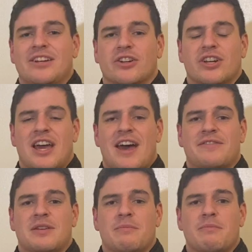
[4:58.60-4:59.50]
and you're going to
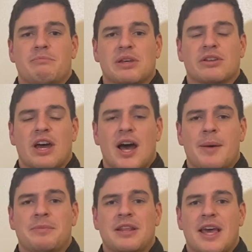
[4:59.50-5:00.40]
have to build
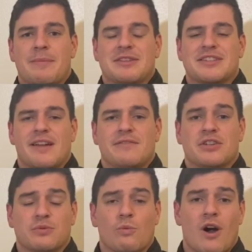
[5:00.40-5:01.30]
up to them instead of
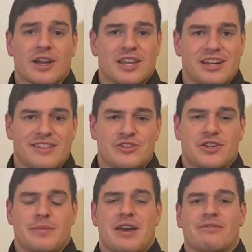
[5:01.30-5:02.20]
just walking into the
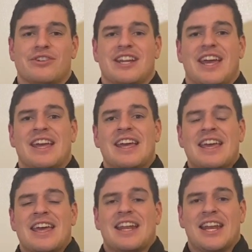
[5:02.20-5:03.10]
gym every day
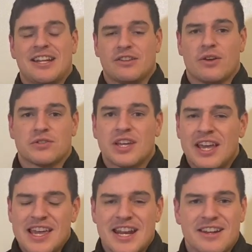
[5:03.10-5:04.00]
and hitting those. And it